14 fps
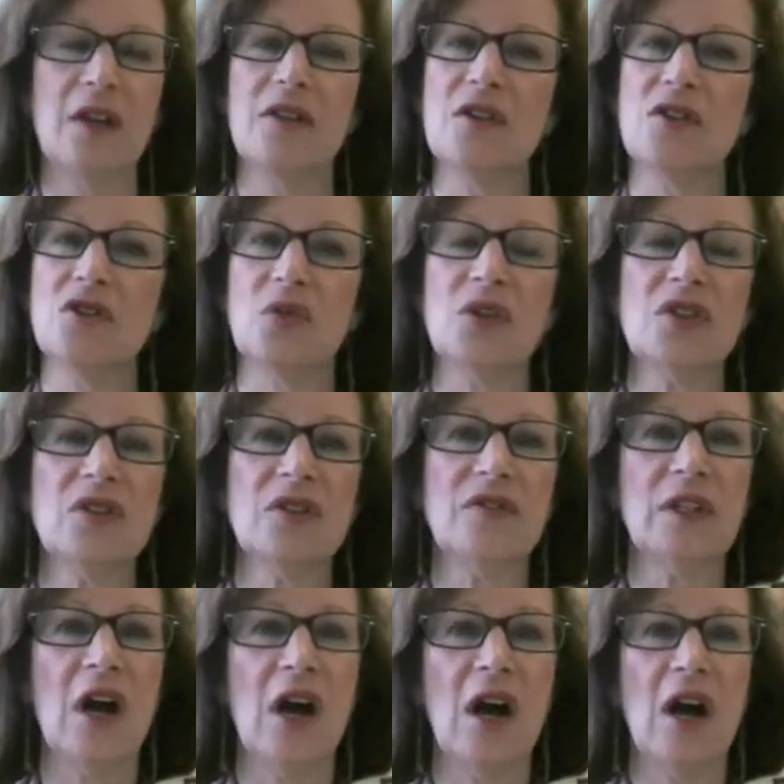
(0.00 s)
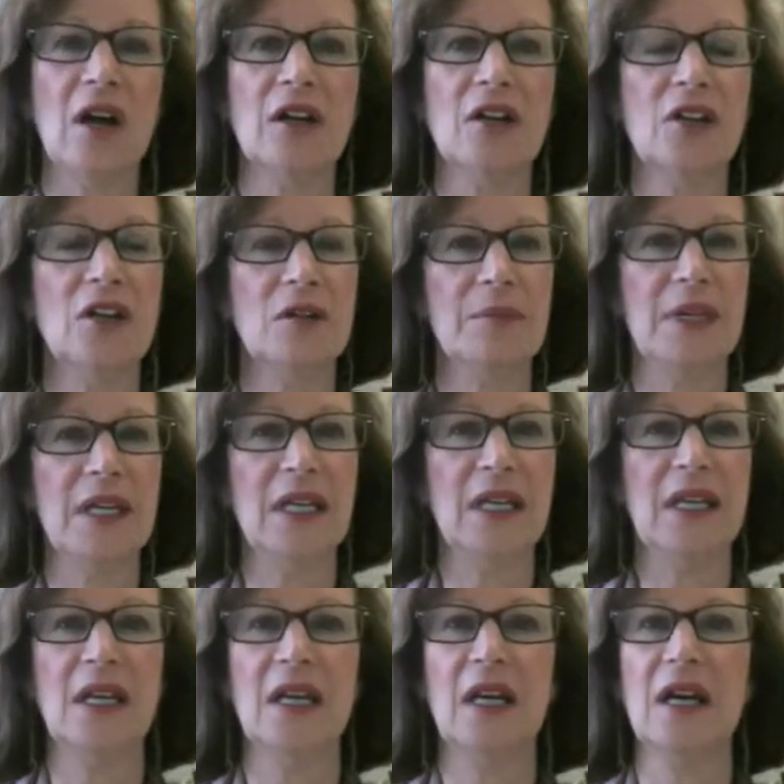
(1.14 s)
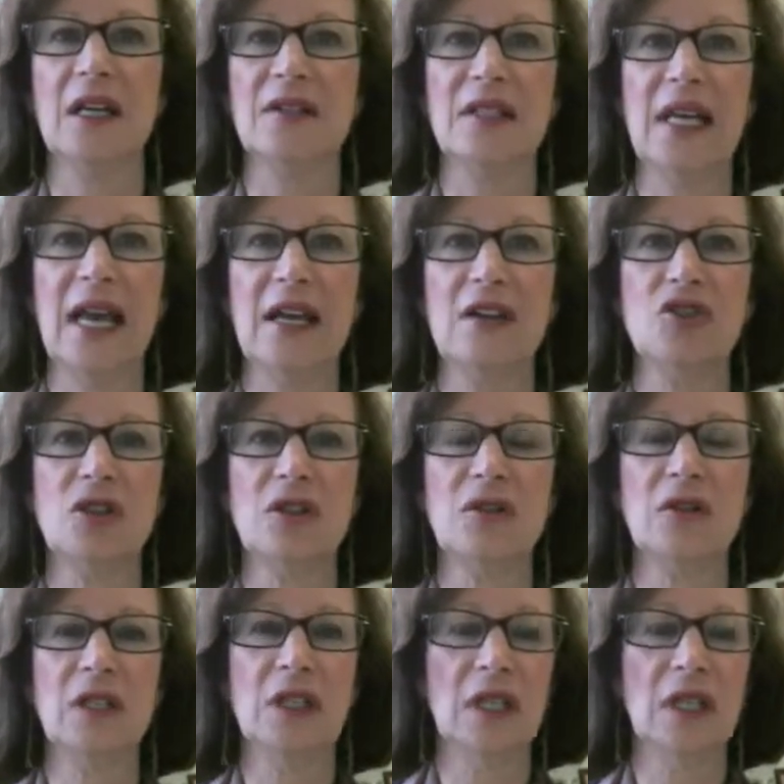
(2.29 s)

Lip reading: the source of a law could be a statute,